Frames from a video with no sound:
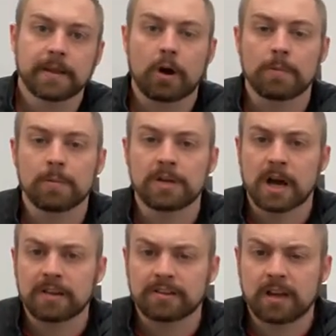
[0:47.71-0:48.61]
Carbon
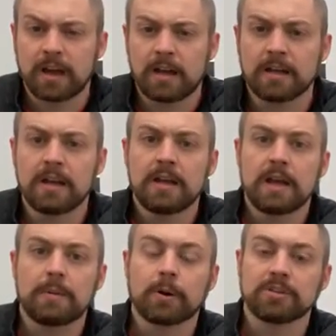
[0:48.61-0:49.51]
monoxide
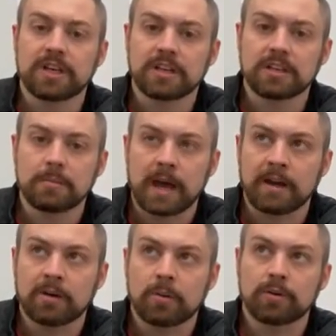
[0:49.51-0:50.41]
and particulate
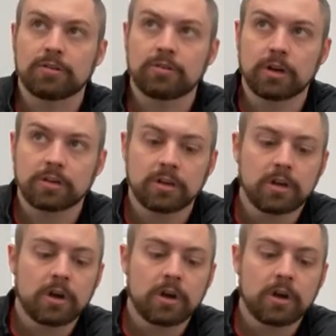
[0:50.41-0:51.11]
matter or soot